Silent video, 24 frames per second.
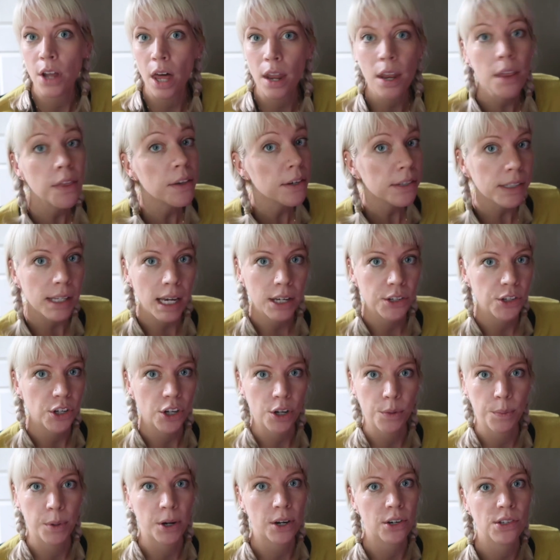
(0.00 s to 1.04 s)
None of this I
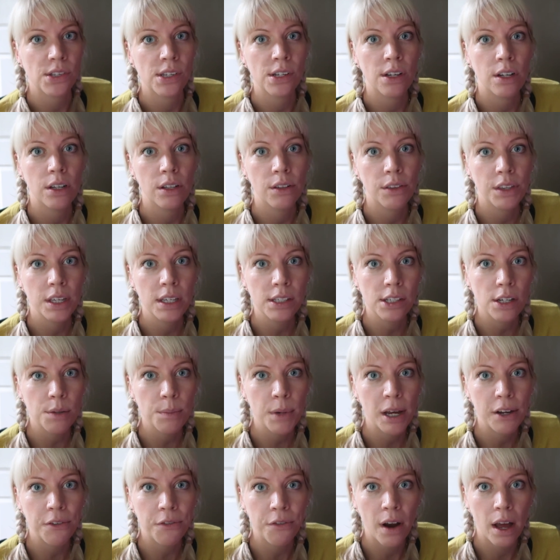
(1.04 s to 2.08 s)
took personal. These are
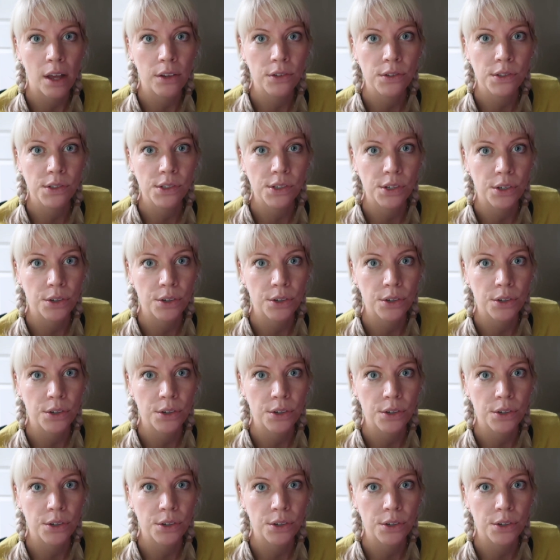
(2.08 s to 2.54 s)
my friends